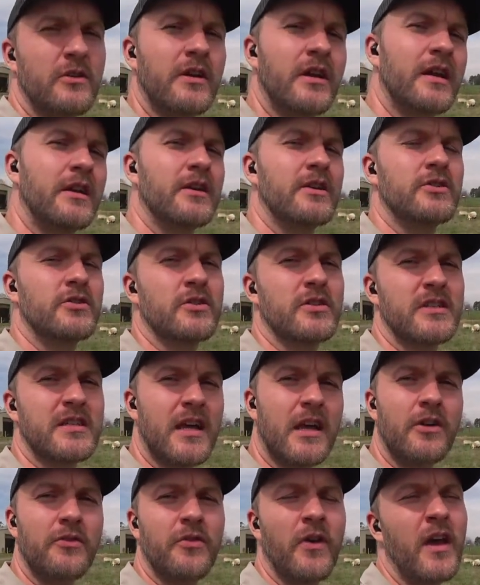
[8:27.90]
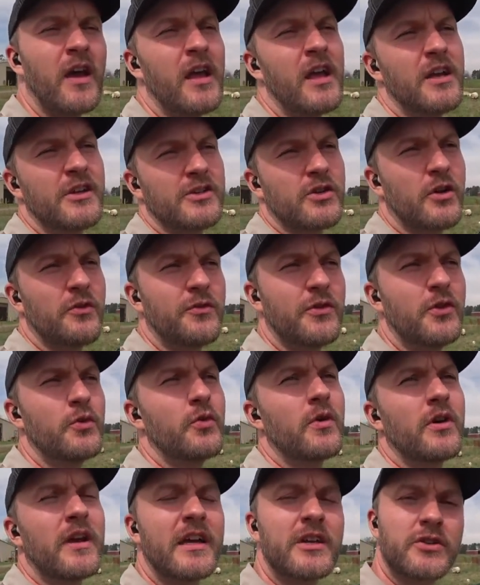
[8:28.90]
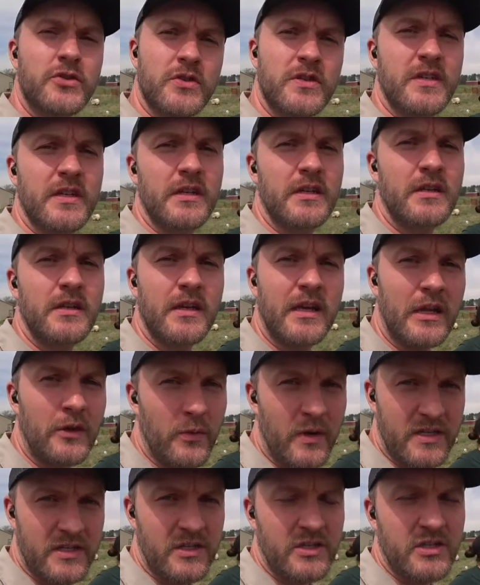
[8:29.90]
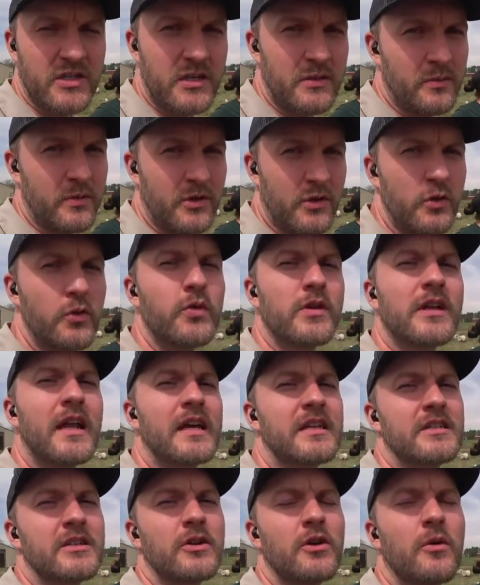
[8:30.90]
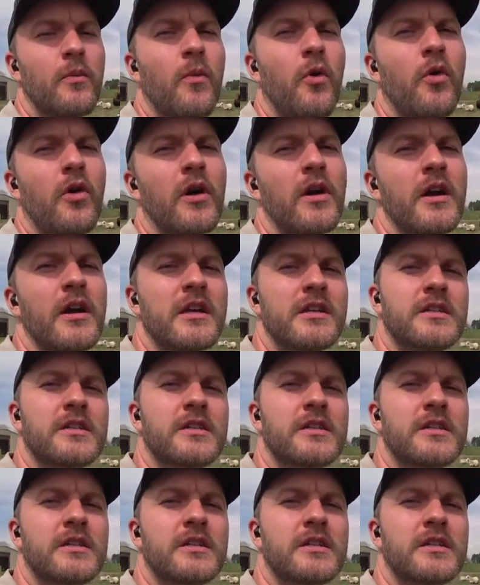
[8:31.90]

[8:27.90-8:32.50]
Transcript: Hernandez herself. So if you are interested in raising sheep and you would like to know more,